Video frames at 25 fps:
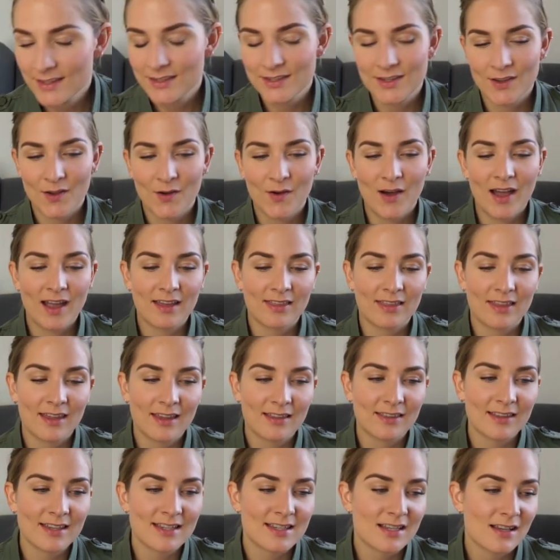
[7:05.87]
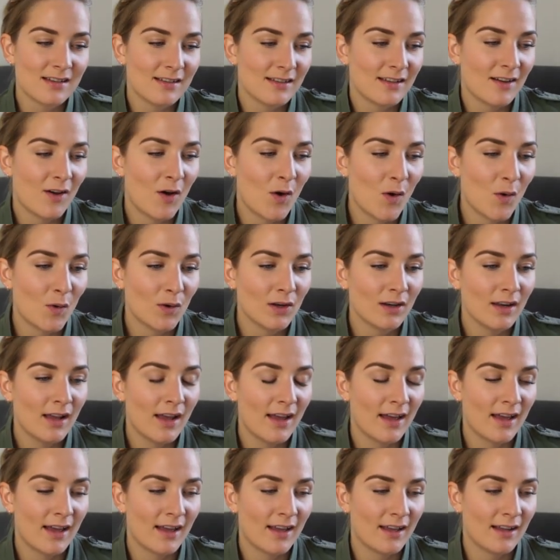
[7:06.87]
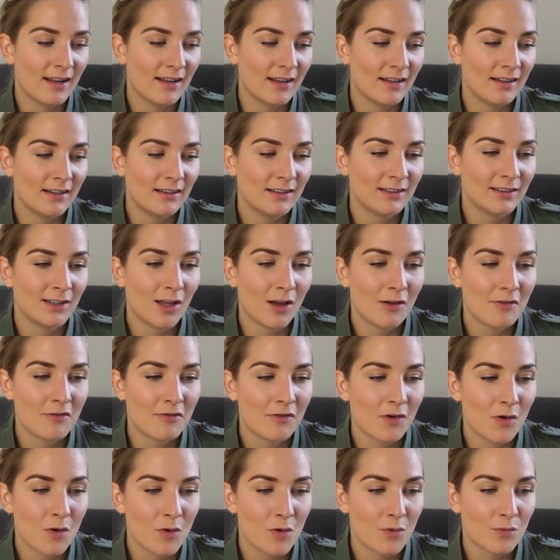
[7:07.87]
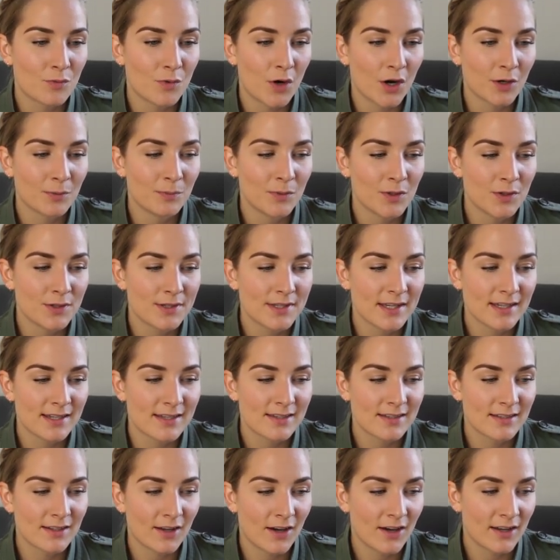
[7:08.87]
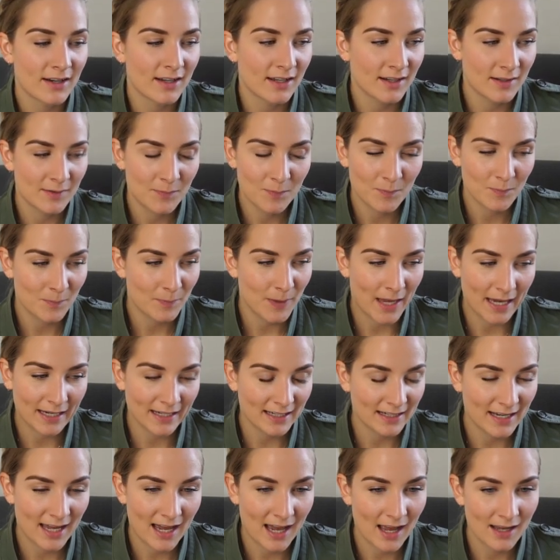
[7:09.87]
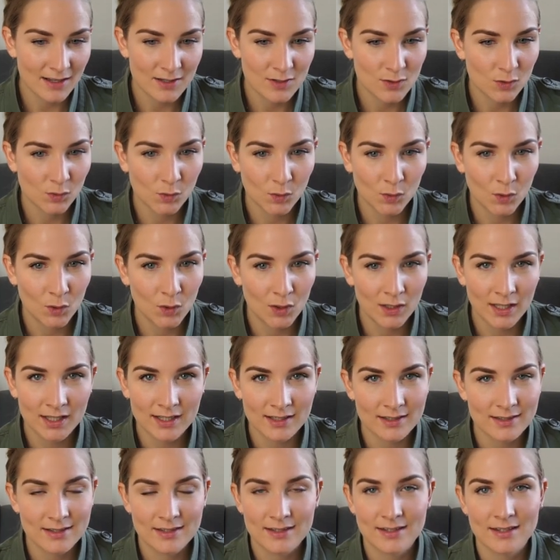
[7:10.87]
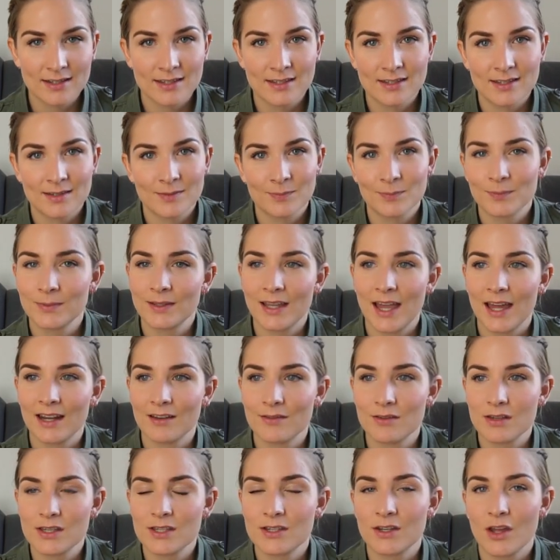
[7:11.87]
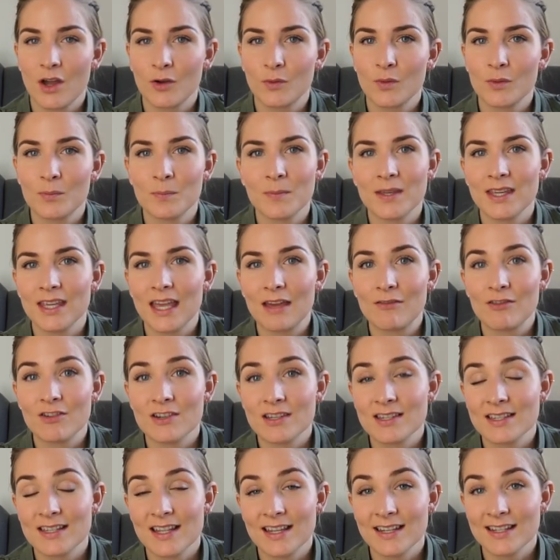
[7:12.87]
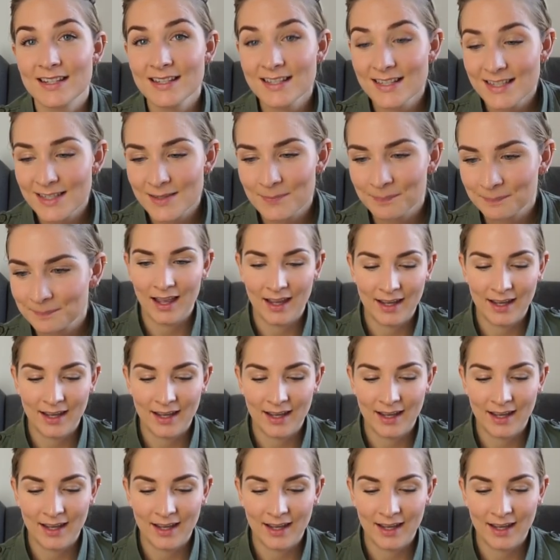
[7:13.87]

So I think this whole uh, love for rock music started back in high school, and it's just kind of stuck with me ever since.